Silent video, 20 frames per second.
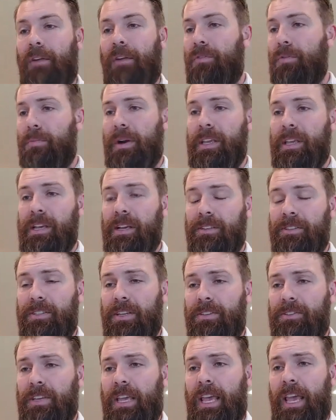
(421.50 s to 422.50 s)
Everybody else
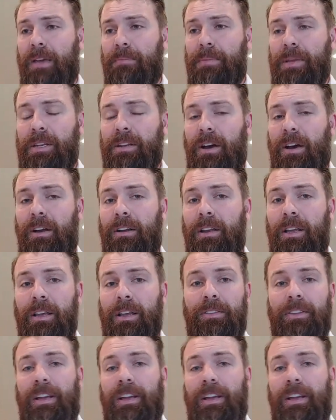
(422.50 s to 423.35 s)
says it can't be done.